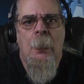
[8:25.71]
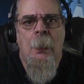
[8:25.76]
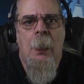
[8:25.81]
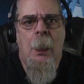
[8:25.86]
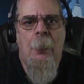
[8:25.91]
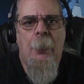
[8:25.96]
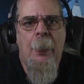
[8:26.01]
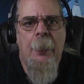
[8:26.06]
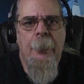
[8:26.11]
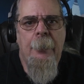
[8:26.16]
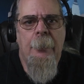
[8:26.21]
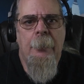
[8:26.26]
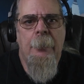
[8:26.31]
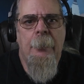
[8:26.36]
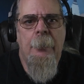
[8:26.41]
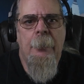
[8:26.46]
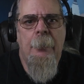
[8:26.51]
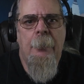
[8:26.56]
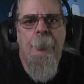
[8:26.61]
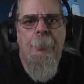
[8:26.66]
All right,
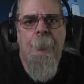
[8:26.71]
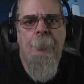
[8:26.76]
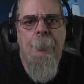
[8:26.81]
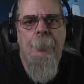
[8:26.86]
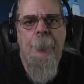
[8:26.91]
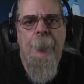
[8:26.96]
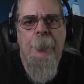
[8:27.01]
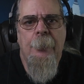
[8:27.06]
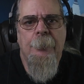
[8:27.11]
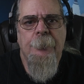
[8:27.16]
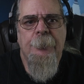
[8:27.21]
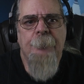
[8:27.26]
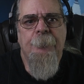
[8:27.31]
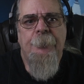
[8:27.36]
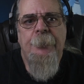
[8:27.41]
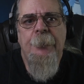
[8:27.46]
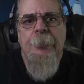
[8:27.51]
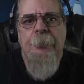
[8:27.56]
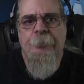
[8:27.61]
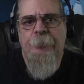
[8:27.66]
here are some
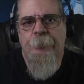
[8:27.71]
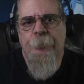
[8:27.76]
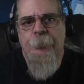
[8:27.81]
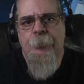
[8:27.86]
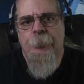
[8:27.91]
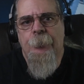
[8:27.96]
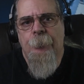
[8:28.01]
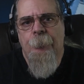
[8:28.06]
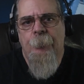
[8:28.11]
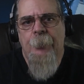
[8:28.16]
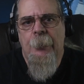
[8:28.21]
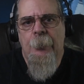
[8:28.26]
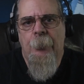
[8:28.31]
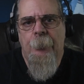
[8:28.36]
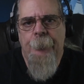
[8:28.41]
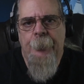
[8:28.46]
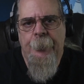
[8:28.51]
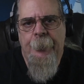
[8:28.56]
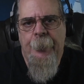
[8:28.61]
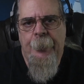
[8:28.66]
tips for doing well
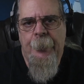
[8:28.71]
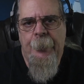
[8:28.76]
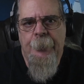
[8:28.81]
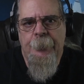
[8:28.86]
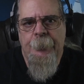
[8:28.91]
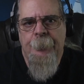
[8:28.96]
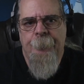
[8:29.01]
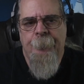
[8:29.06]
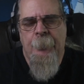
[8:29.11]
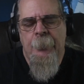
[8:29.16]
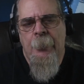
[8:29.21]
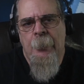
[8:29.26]
on the test.